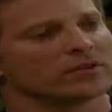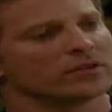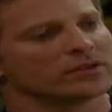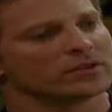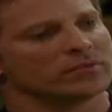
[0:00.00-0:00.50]

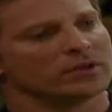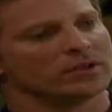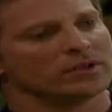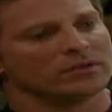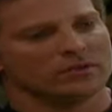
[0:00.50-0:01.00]
hurt
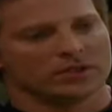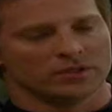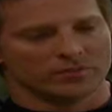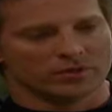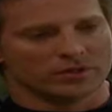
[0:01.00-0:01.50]
somebody, you
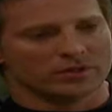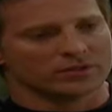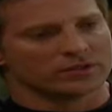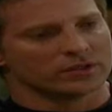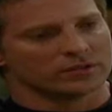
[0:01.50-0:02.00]
end up hurting
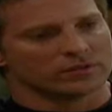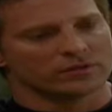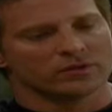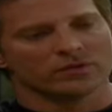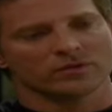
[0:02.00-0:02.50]
yourself.
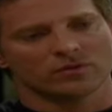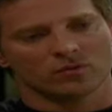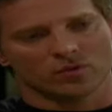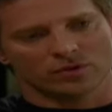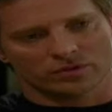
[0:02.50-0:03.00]

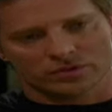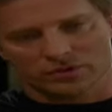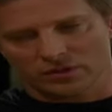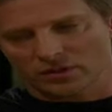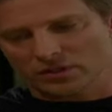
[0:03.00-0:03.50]
The
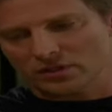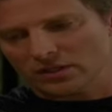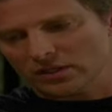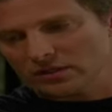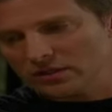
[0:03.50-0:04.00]
worst in
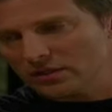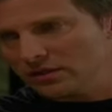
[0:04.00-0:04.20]
Dante